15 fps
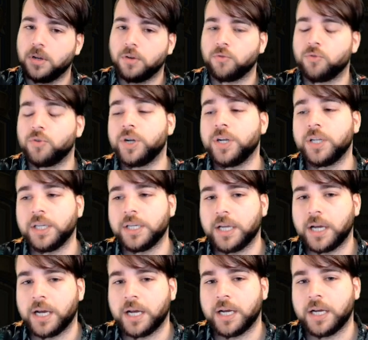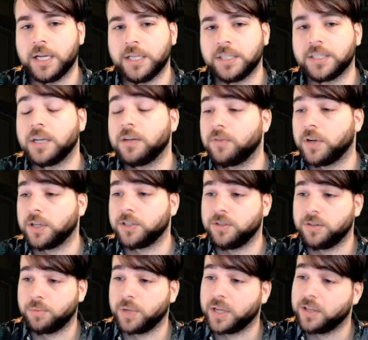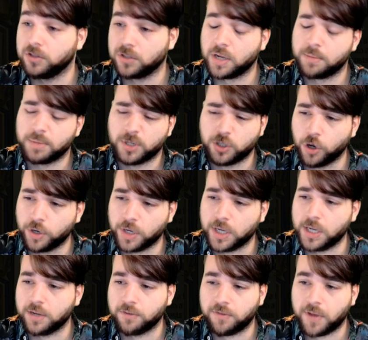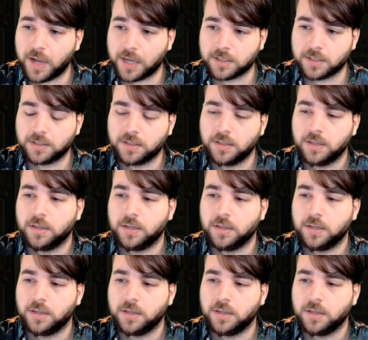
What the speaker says: really incentivize you to play those type of tokening effects,